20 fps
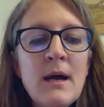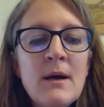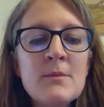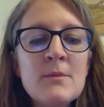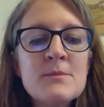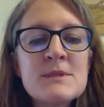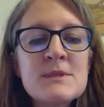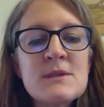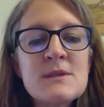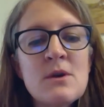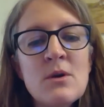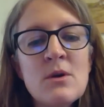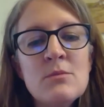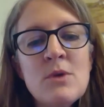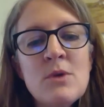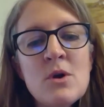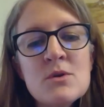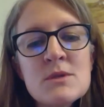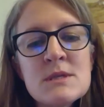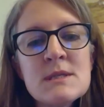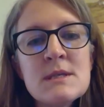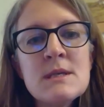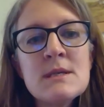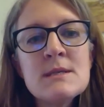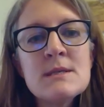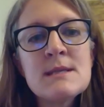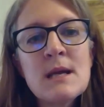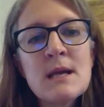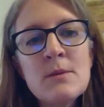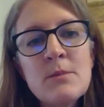So mostly
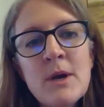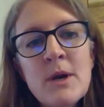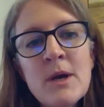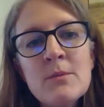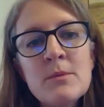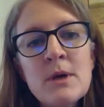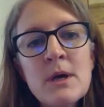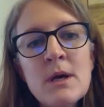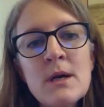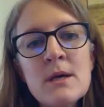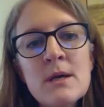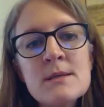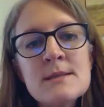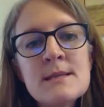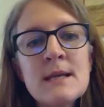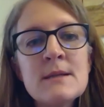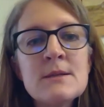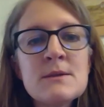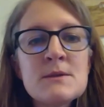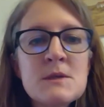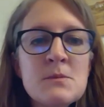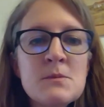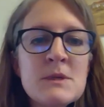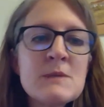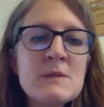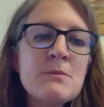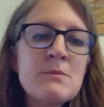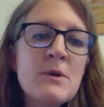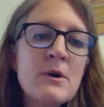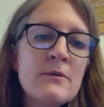Santa Barbara, San Luis
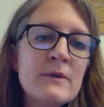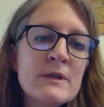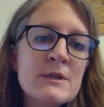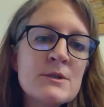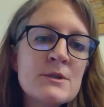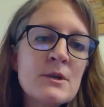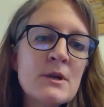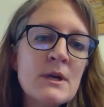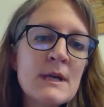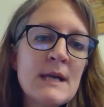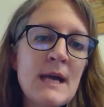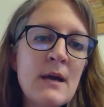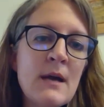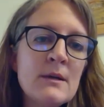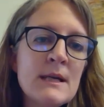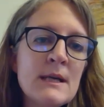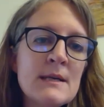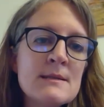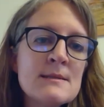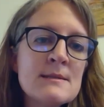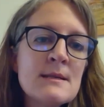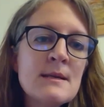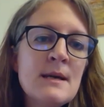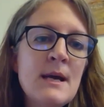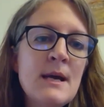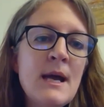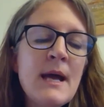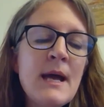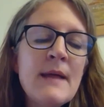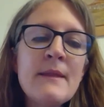Obispo, Ventura counties,
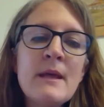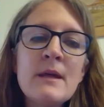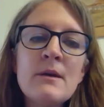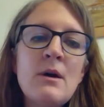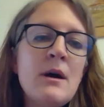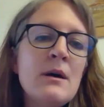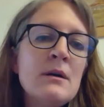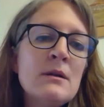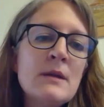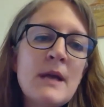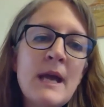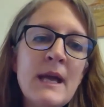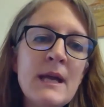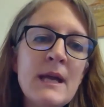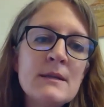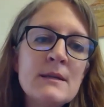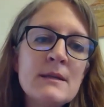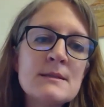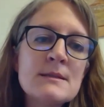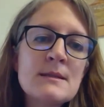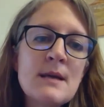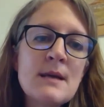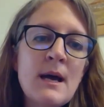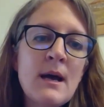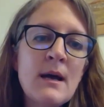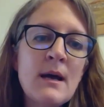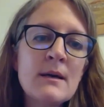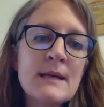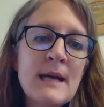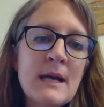and then all 8
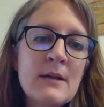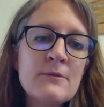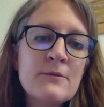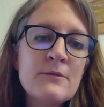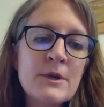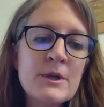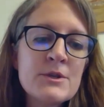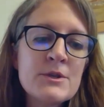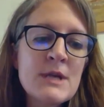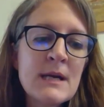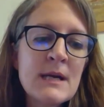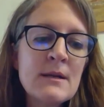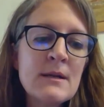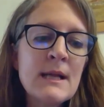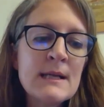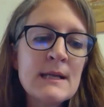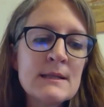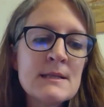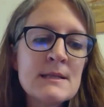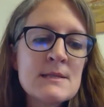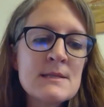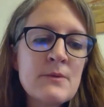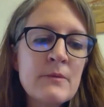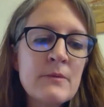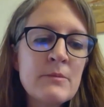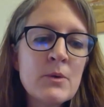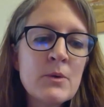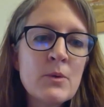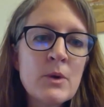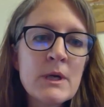California Channel Islands
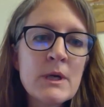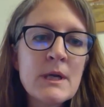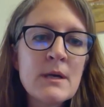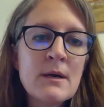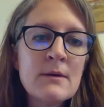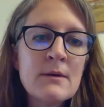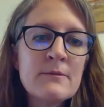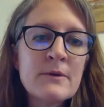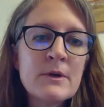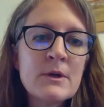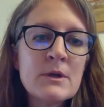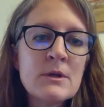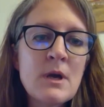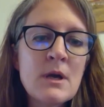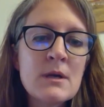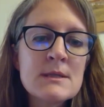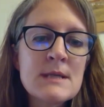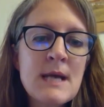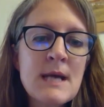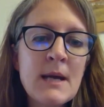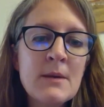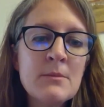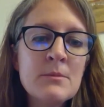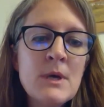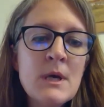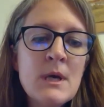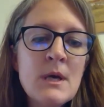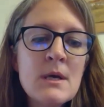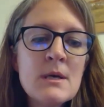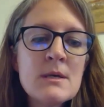we've been working on for a long time.
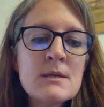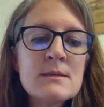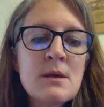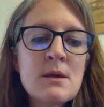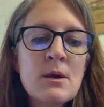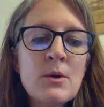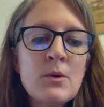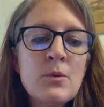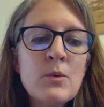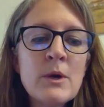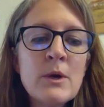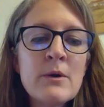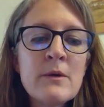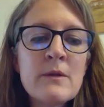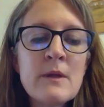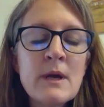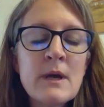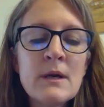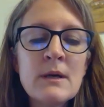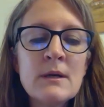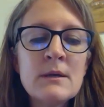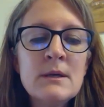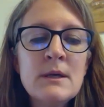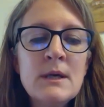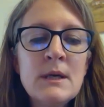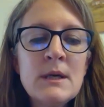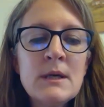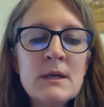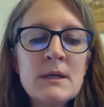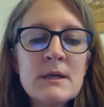So we're the
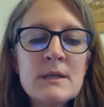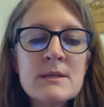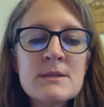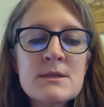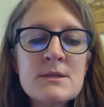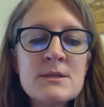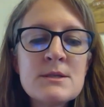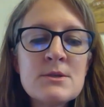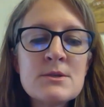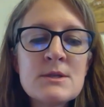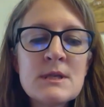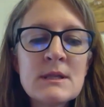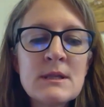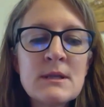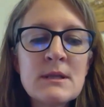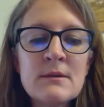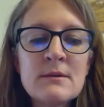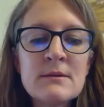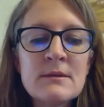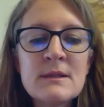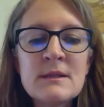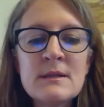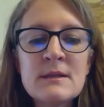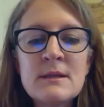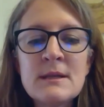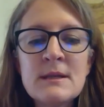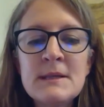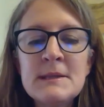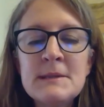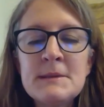institution,
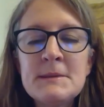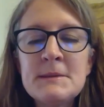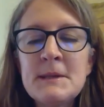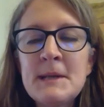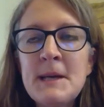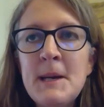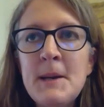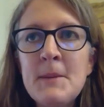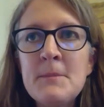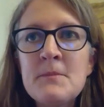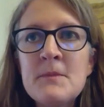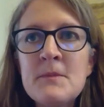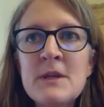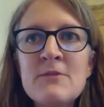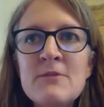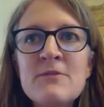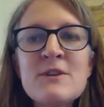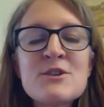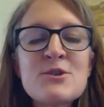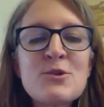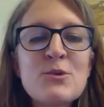the official